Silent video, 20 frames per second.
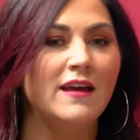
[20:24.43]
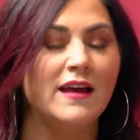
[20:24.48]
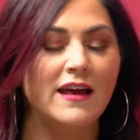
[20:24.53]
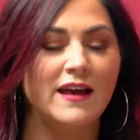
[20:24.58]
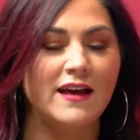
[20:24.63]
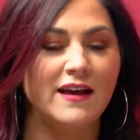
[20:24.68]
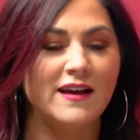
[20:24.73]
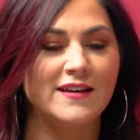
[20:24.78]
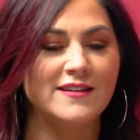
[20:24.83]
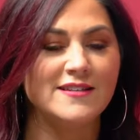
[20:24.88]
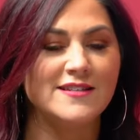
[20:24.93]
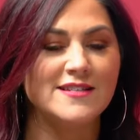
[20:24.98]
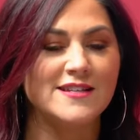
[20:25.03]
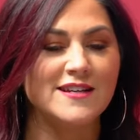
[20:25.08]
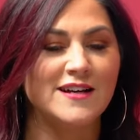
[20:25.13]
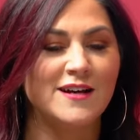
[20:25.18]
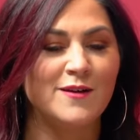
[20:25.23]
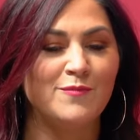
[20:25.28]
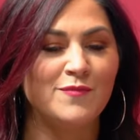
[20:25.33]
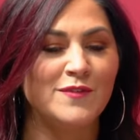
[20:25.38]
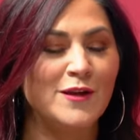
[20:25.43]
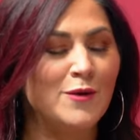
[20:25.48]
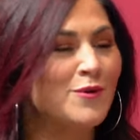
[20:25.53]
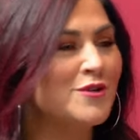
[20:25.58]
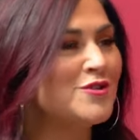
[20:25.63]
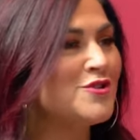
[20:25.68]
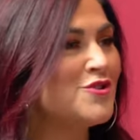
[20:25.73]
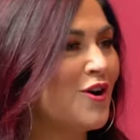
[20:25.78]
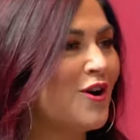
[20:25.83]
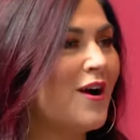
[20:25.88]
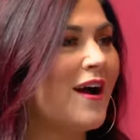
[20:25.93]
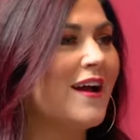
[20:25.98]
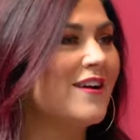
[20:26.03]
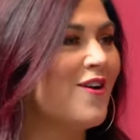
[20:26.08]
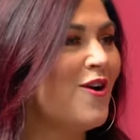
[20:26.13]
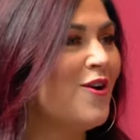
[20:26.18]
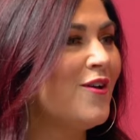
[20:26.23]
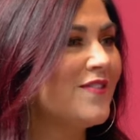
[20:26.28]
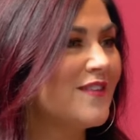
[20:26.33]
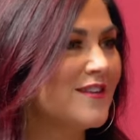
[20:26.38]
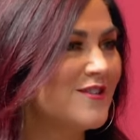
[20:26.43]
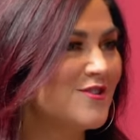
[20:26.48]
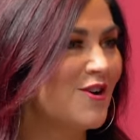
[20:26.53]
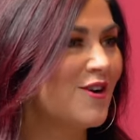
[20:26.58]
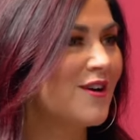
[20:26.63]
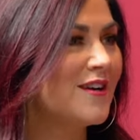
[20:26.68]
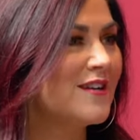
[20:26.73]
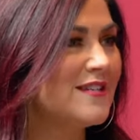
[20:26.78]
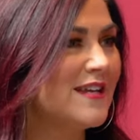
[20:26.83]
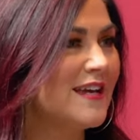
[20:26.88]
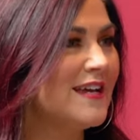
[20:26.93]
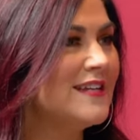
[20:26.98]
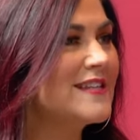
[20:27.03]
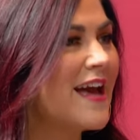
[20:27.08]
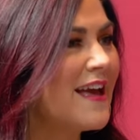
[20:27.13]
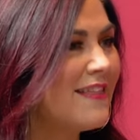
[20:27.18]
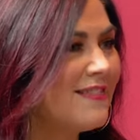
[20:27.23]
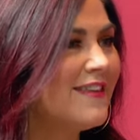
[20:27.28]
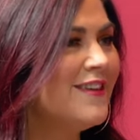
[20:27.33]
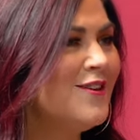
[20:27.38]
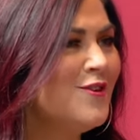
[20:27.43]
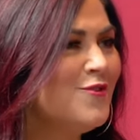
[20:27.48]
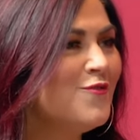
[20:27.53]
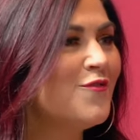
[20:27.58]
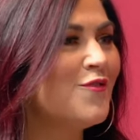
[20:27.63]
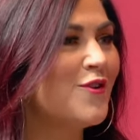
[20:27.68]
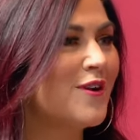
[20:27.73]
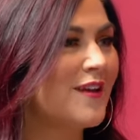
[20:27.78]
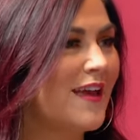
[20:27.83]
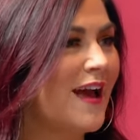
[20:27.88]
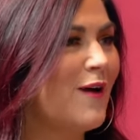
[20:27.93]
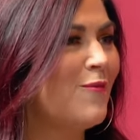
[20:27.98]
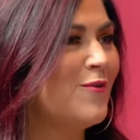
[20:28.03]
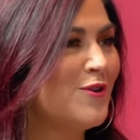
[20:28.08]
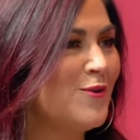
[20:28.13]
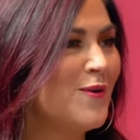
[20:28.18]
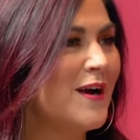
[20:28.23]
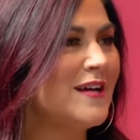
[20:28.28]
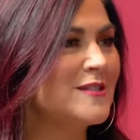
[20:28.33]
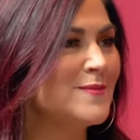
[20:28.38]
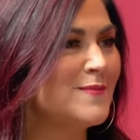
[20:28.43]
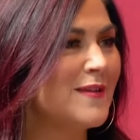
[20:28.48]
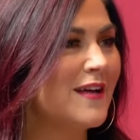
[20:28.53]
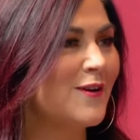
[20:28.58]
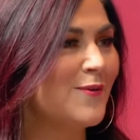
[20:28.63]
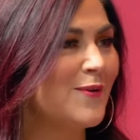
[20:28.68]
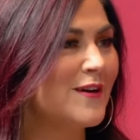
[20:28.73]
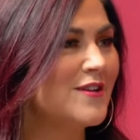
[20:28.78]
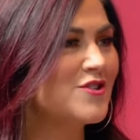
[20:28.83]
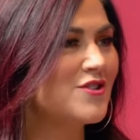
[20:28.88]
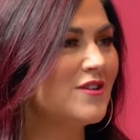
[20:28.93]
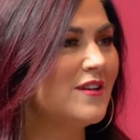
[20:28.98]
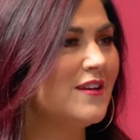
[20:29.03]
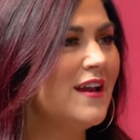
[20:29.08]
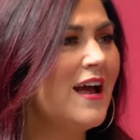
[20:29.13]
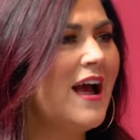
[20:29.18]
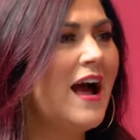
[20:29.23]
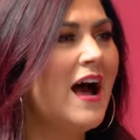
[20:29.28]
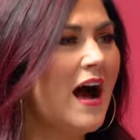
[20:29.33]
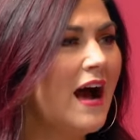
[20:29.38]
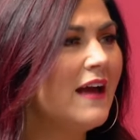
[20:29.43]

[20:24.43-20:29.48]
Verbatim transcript: And um, there were dark. I call it the dark days. I think you forget when you ask me that question. Yeah.